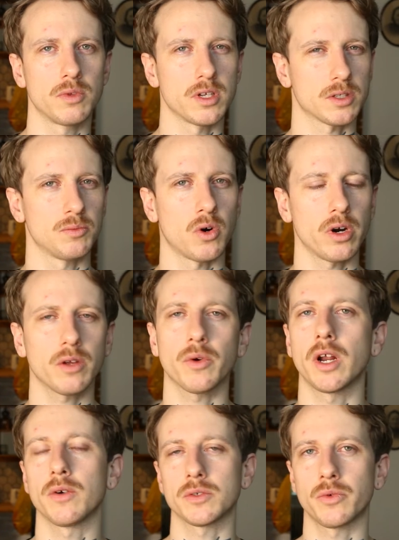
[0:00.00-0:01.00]
this morning
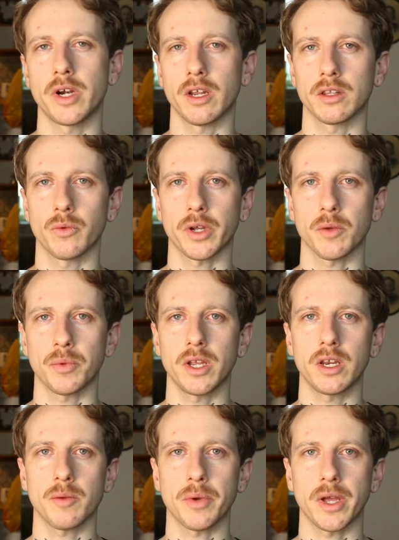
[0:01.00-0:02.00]
when I was reading the
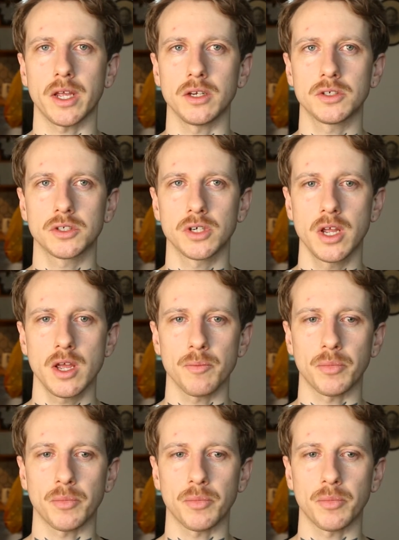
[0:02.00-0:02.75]
Wikipedia page.